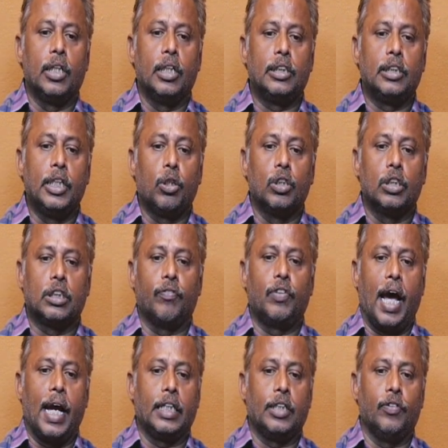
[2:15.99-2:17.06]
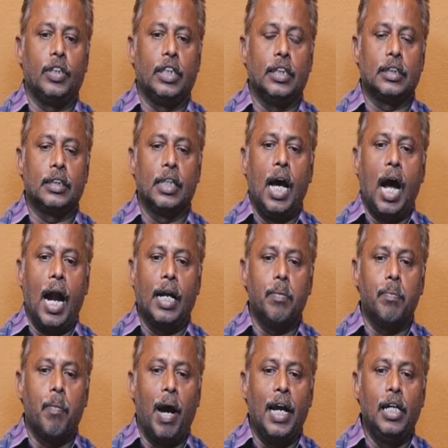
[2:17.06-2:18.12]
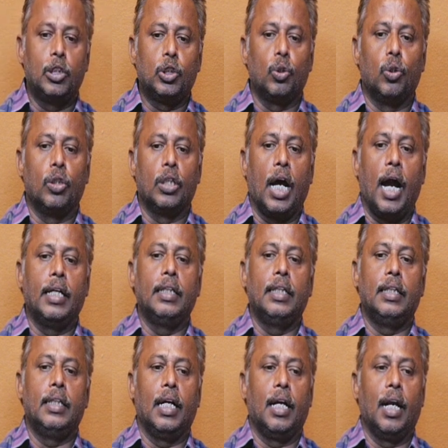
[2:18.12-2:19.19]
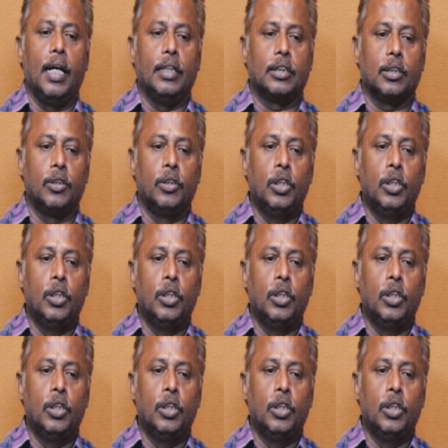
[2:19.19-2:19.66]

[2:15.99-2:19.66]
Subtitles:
sequence of the activities and milestone and deadlines.